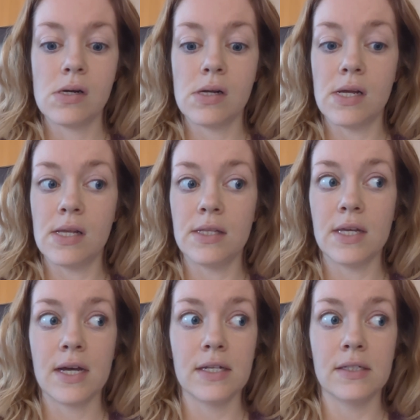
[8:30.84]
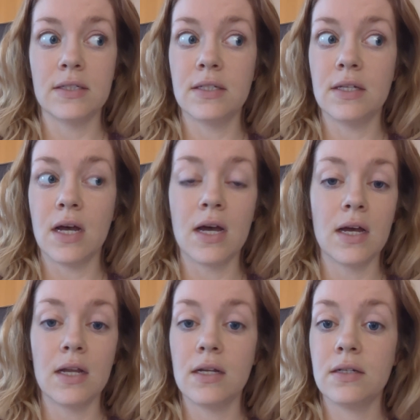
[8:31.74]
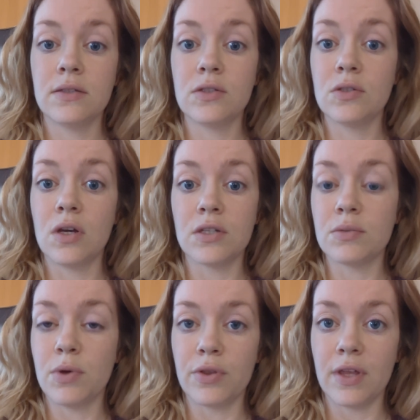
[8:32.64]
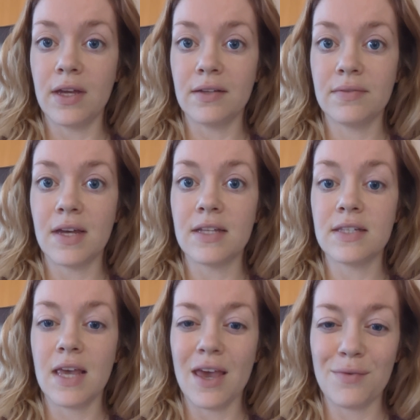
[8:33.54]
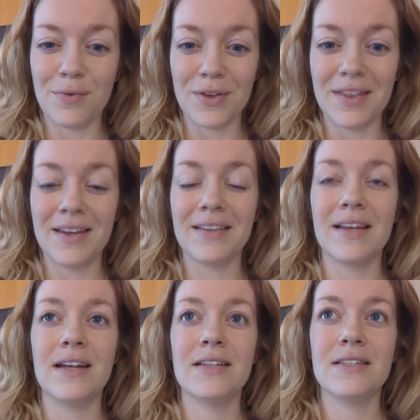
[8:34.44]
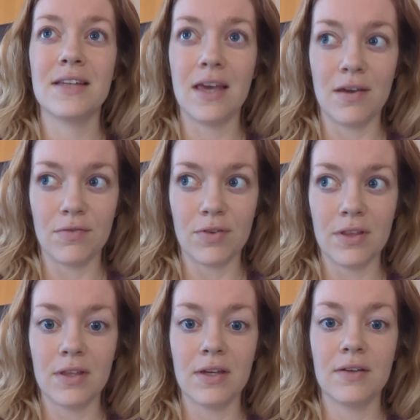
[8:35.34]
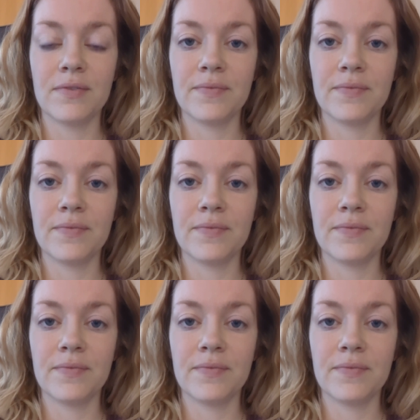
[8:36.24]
And that is not a small thing. That is everything. That is everything.